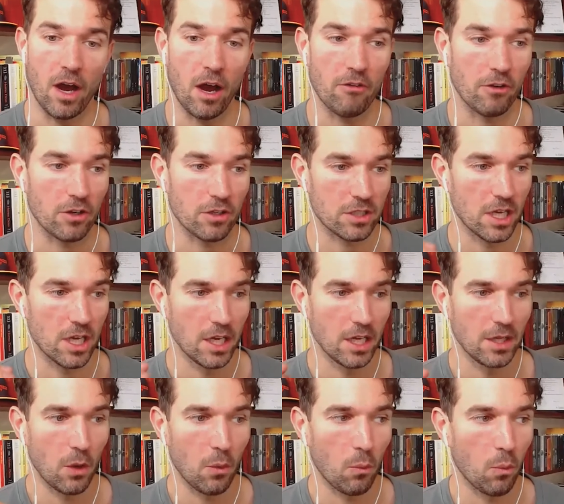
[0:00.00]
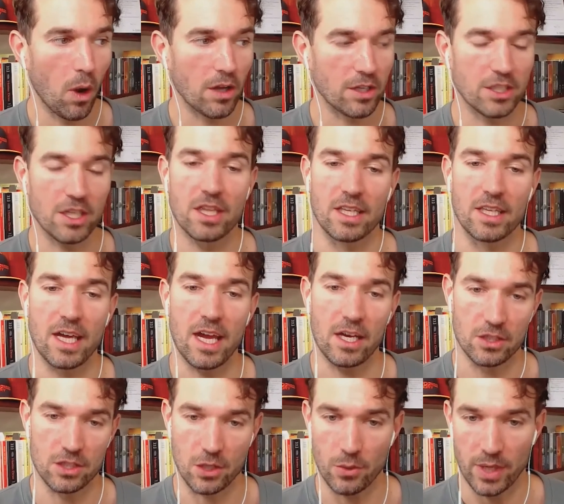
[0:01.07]
Hyrox, what do you think they
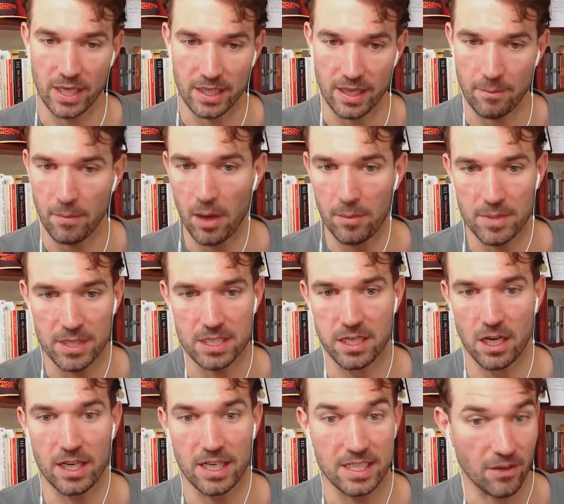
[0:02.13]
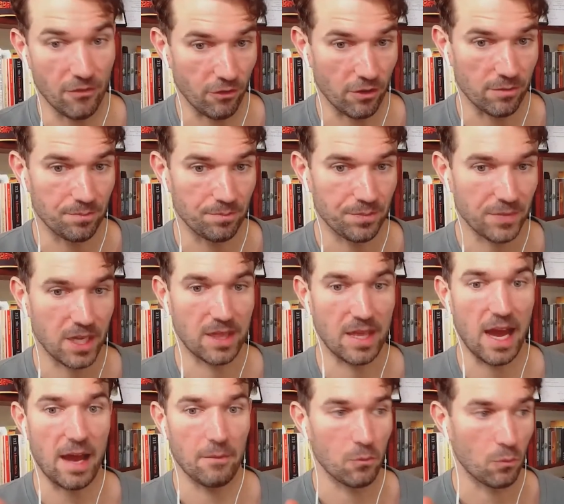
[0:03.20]
are doing that might be slightly different
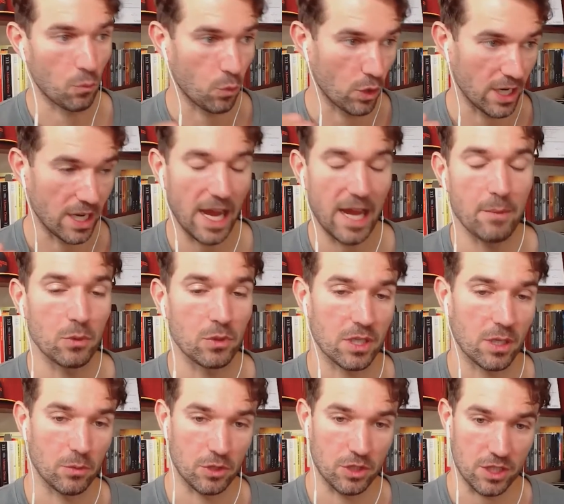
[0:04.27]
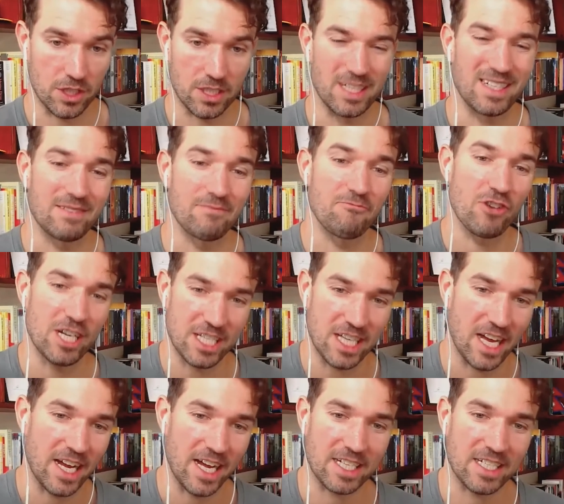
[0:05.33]
that would enable someone just to reach
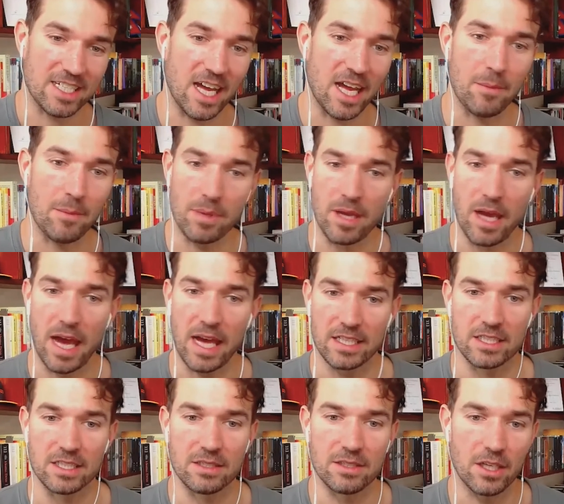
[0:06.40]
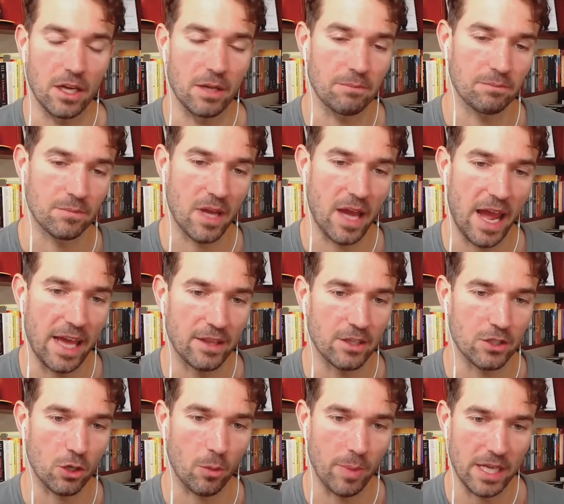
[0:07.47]
that next step and, hit the
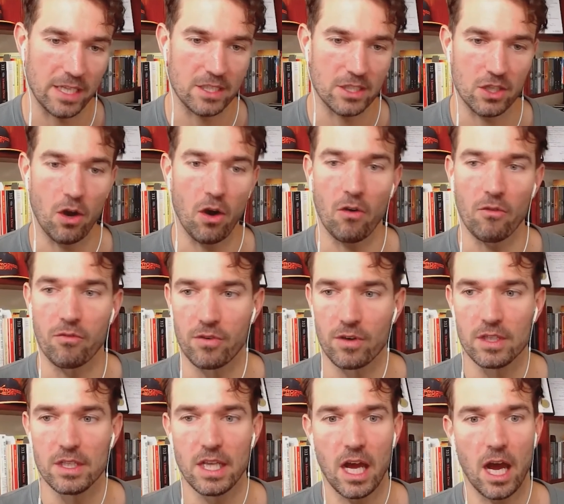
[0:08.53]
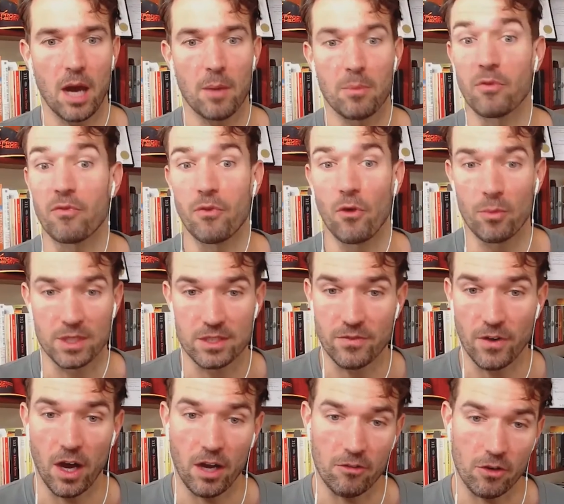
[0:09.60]
top ends of performance
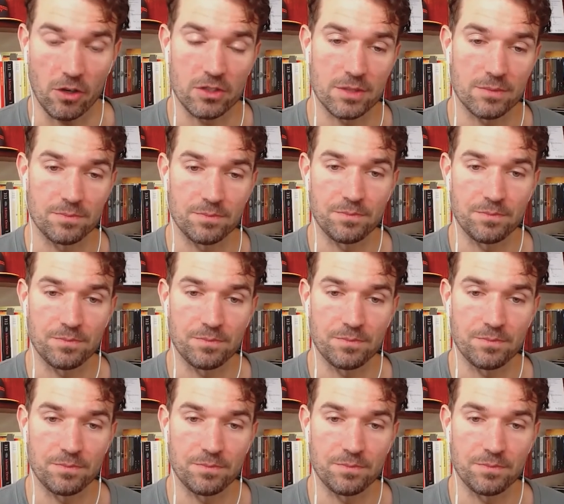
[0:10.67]
for Hyrox?